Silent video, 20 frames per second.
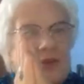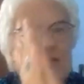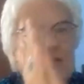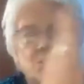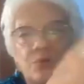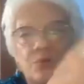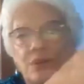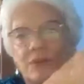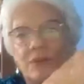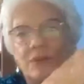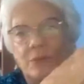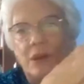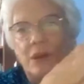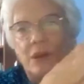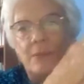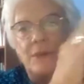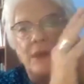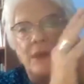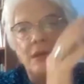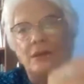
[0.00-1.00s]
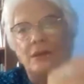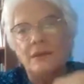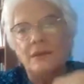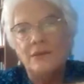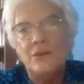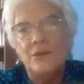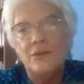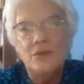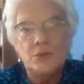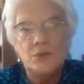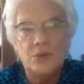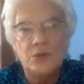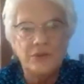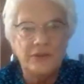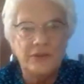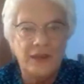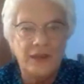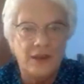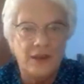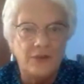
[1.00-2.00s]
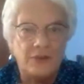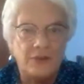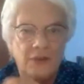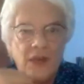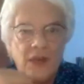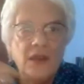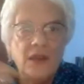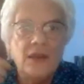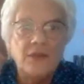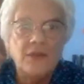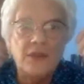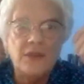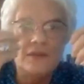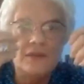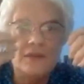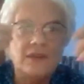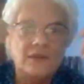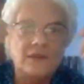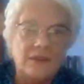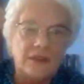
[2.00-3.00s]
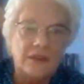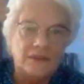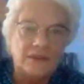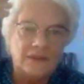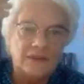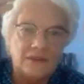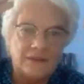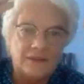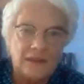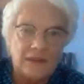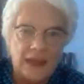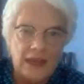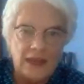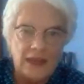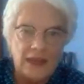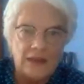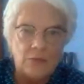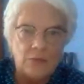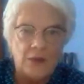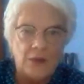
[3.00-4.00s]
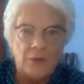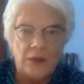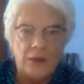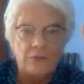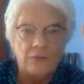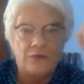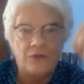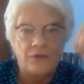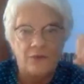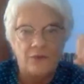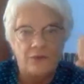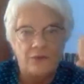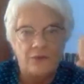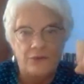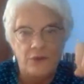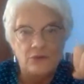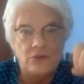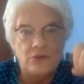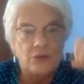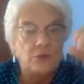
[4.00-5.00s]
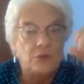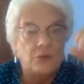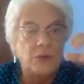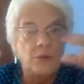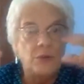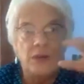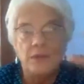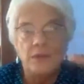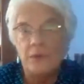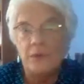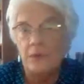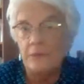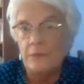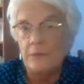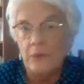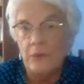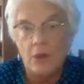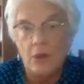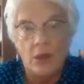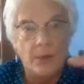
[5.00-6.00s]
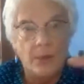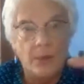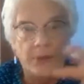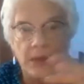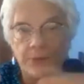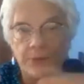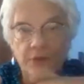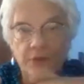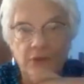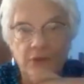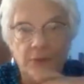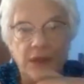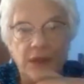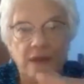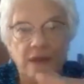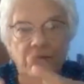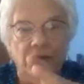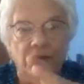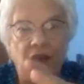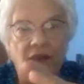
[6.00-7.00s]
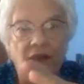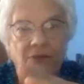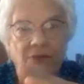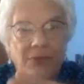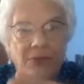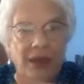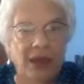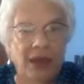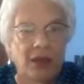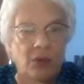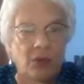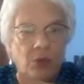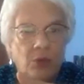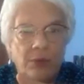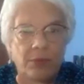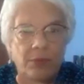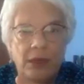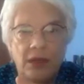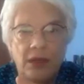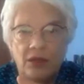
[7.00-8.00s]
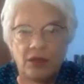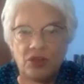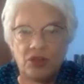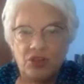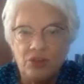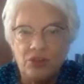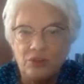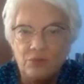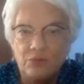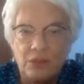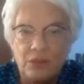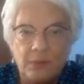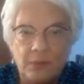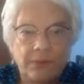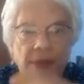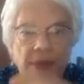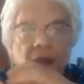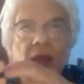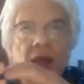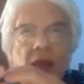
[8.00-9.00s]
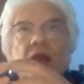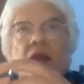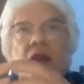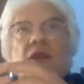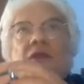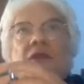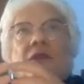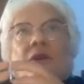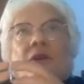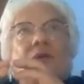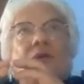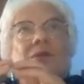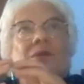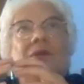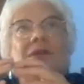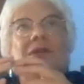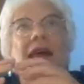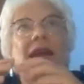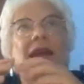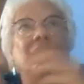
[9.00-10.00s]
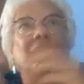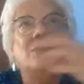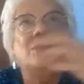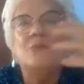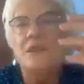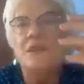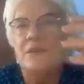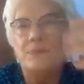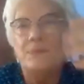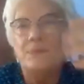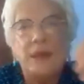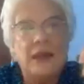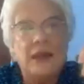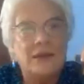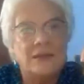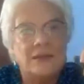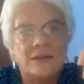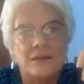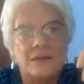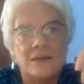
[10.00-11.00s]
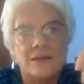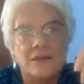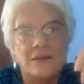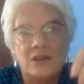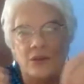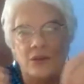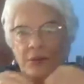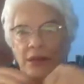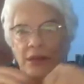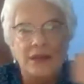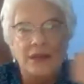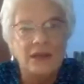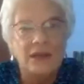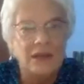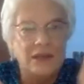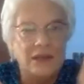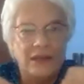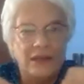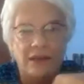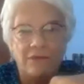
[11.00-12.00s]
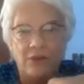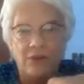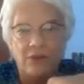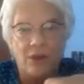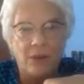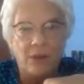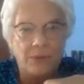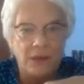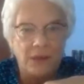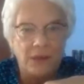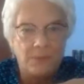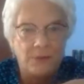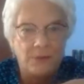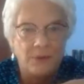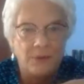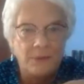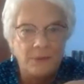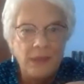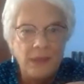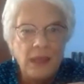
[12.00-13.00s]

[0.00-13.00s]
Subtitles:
towards well-being. Let's go towards health. This is the society we want for the future. We want all people to be involved, men, women, and children. So let us respect the human dignity of all people.